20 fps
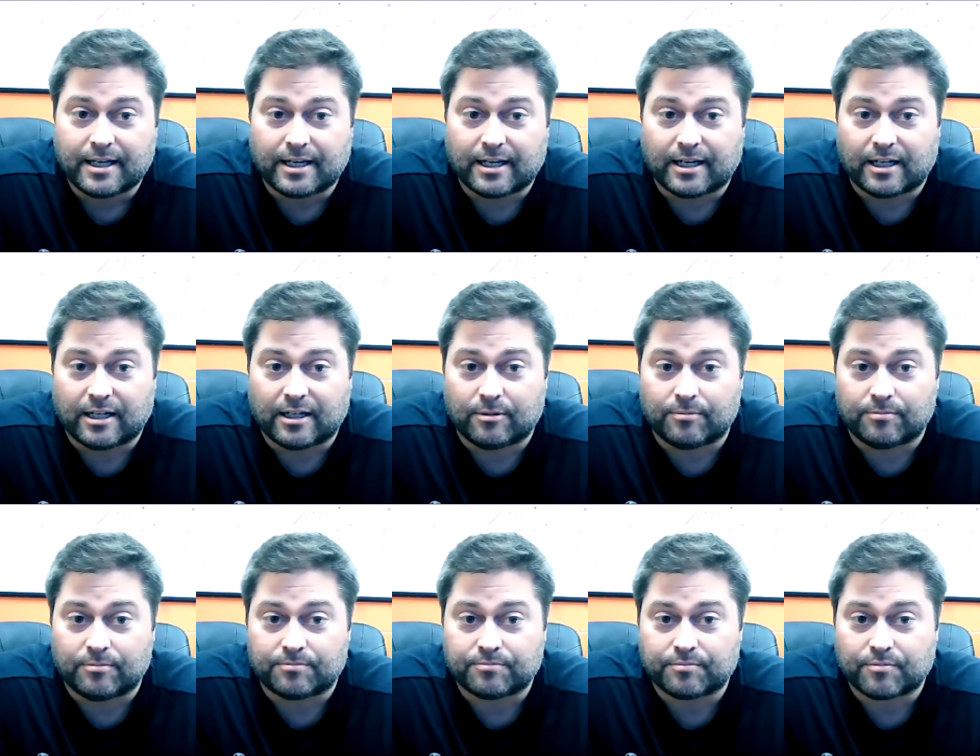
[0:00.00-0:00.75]

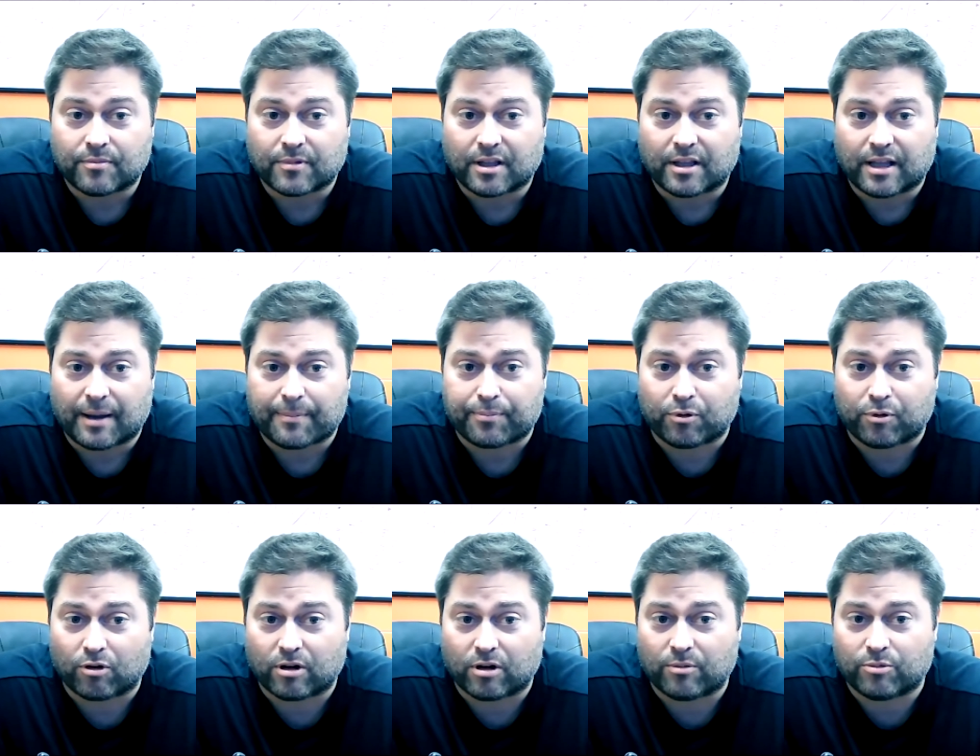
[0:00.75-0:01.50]
That
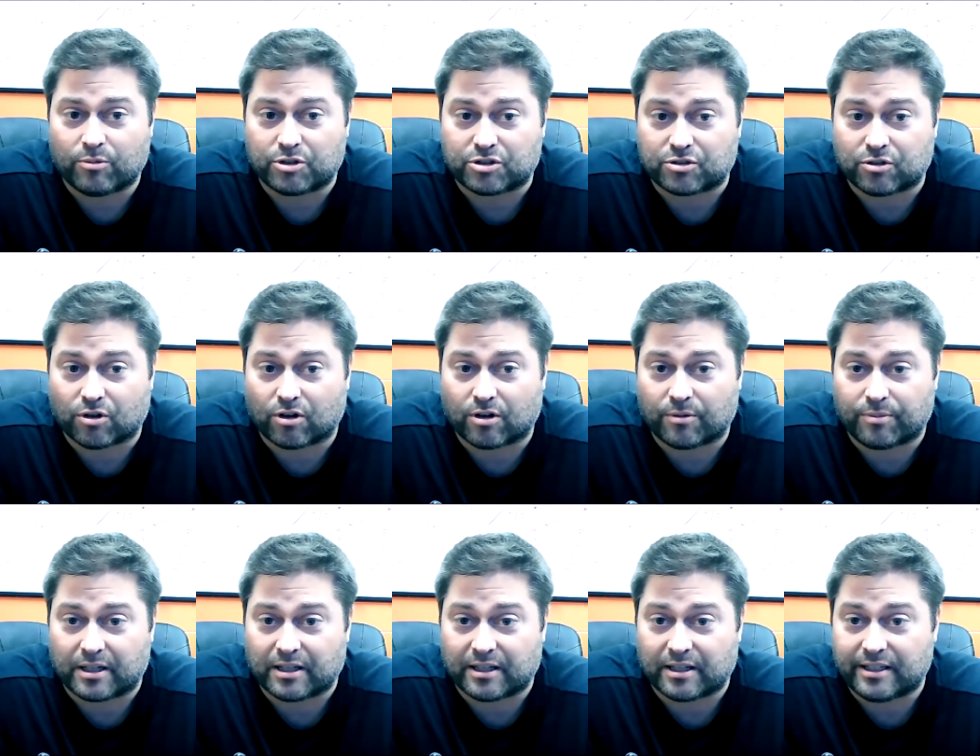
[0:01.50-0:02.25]
program was
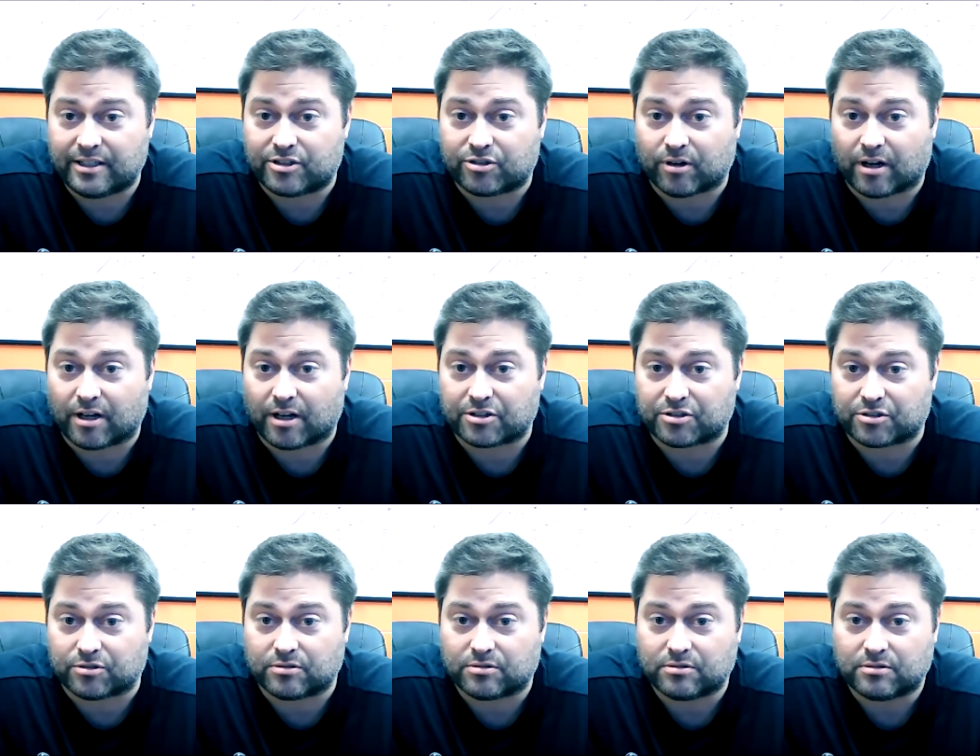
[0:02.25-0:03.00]
started by Lee
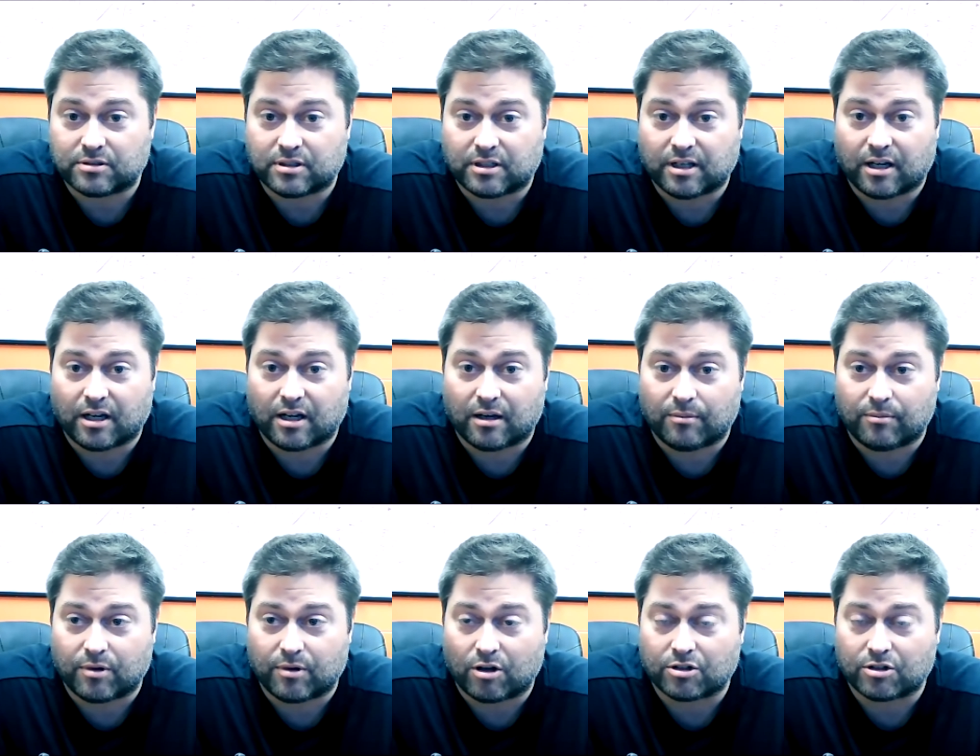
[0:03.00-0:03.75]
Tressel,
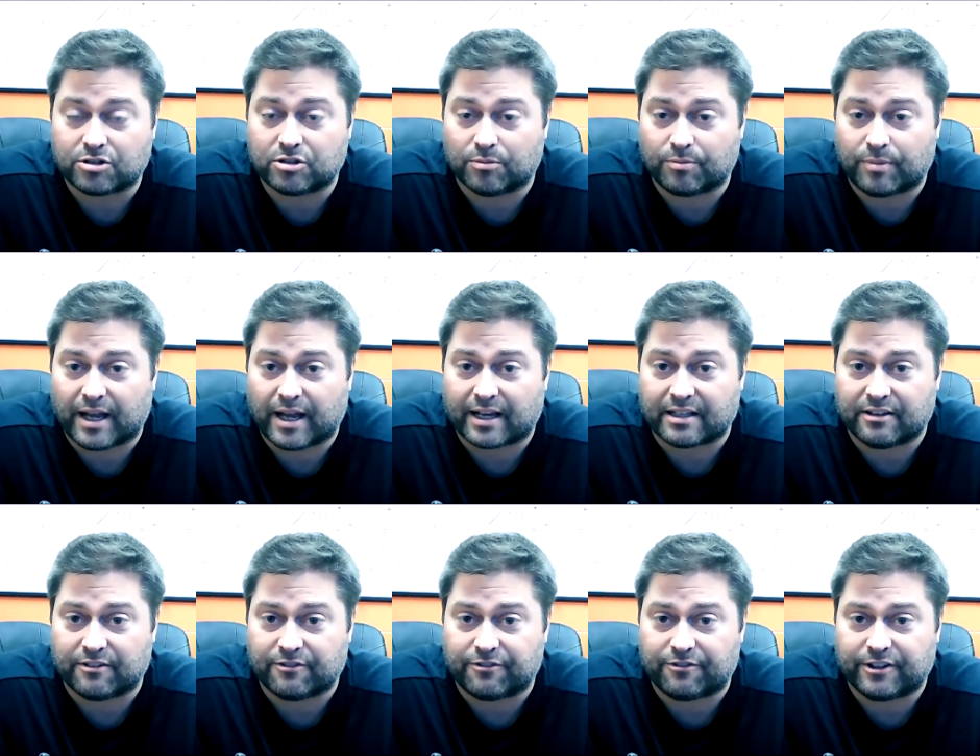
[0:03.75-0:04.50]
also
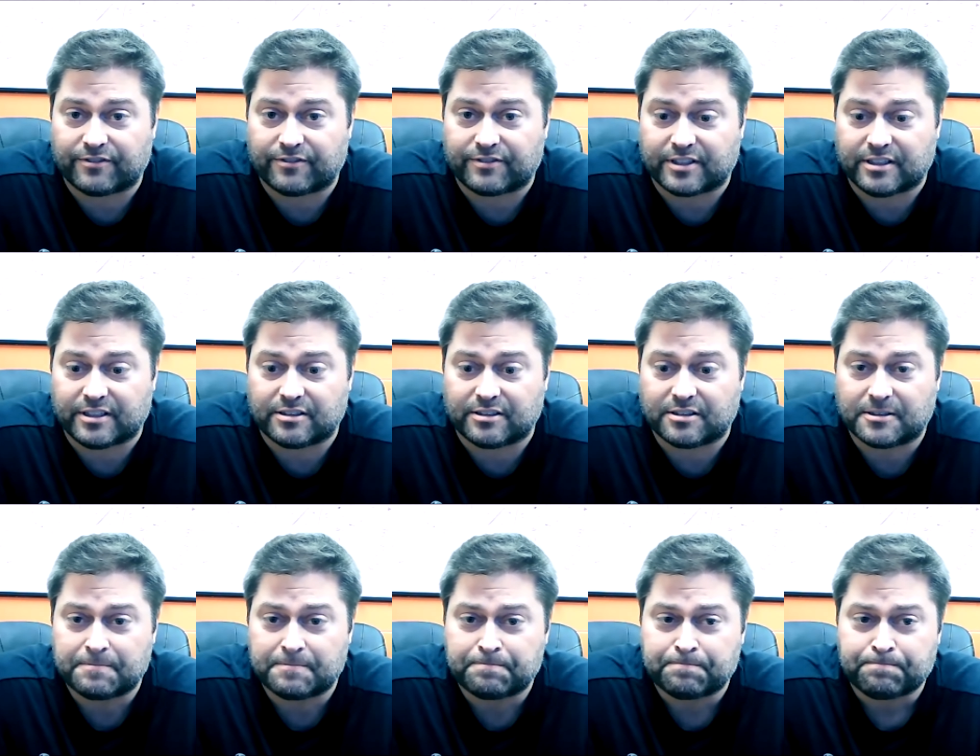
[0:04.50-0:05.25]
back in the
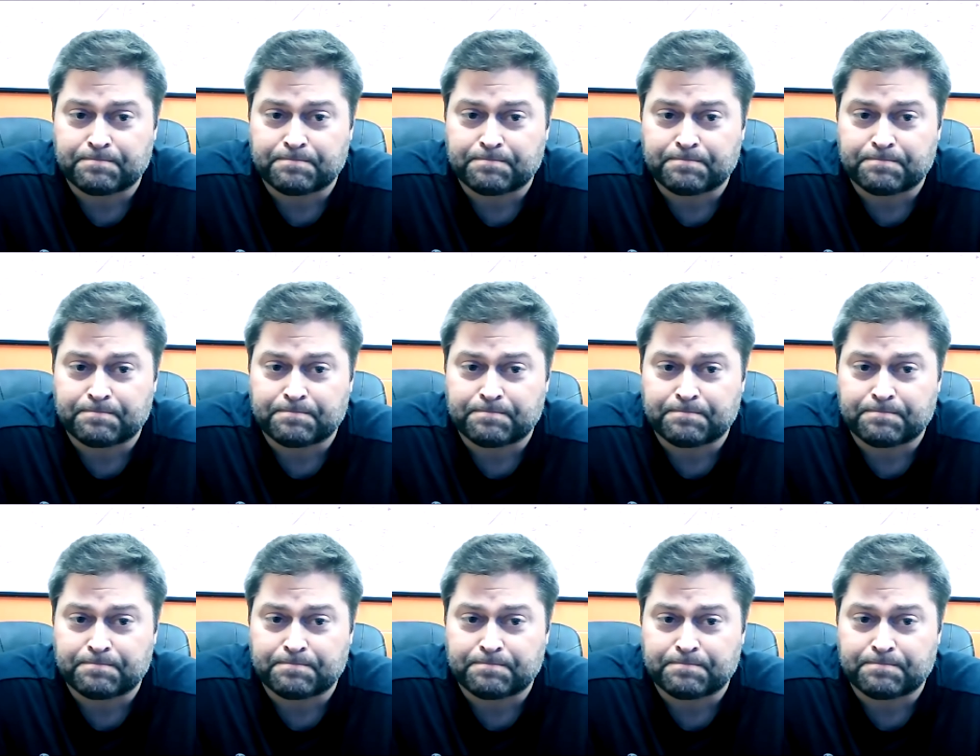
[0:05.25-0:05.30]
50s.